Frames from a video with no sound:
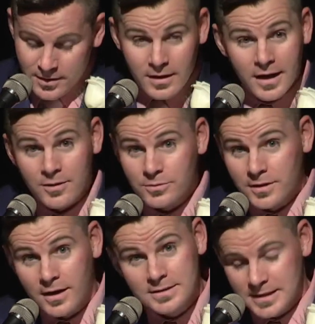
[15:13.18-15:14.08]
I will
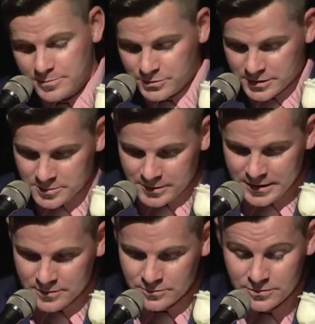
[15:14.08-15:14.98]
not attempt to
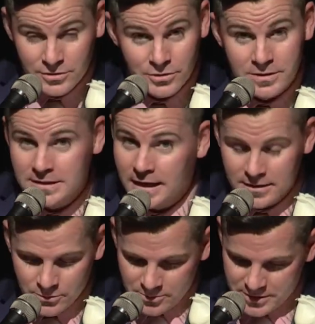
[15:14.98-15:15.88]
explain to you
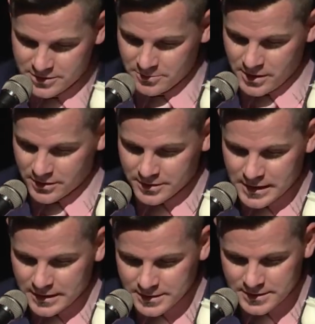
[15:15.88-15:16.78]
exactly what Mr. Munger
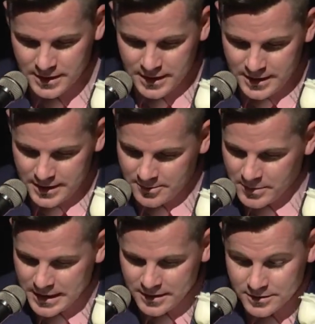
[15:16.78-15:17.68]
does.
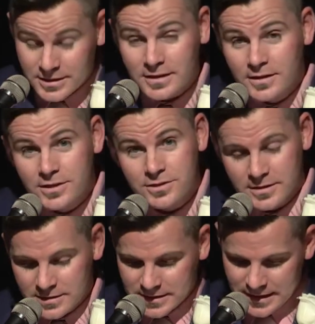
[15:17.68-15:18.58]
My articulation
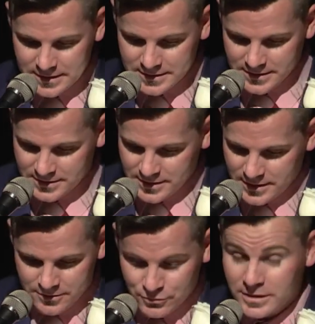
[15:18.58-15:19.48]
in the sciences
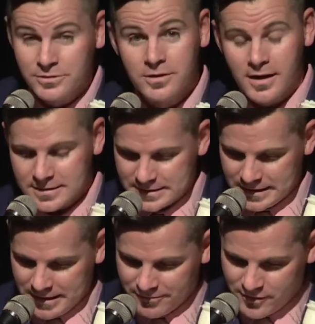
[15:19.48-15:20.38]
really do not
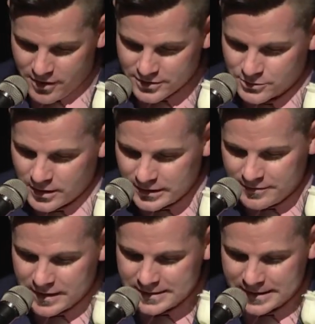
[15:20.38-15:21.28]
extend that far, so I'll
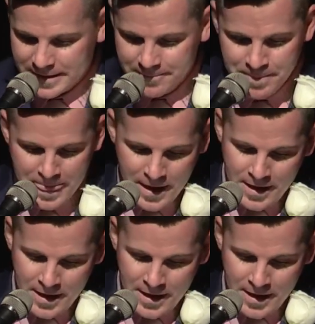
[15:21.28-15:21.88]
leave that to him.